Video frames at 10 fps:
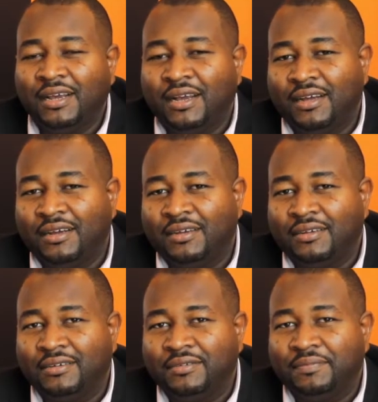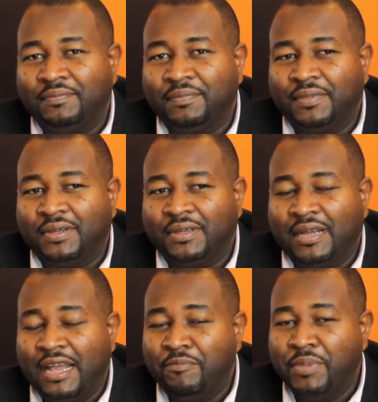
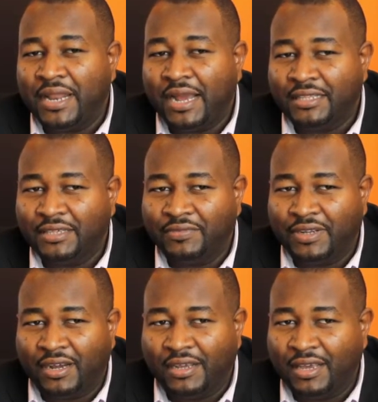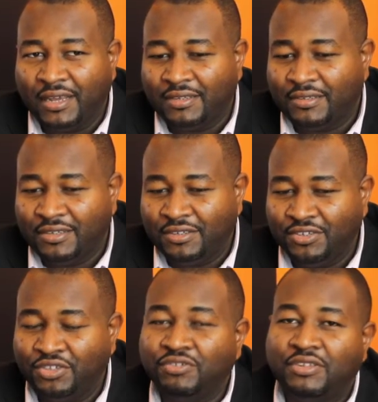I have been active in ICANN
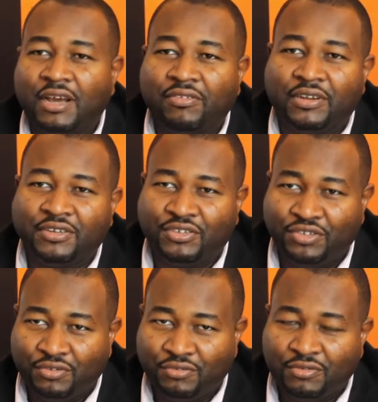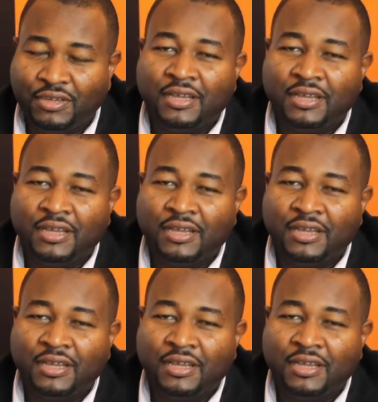since 2002.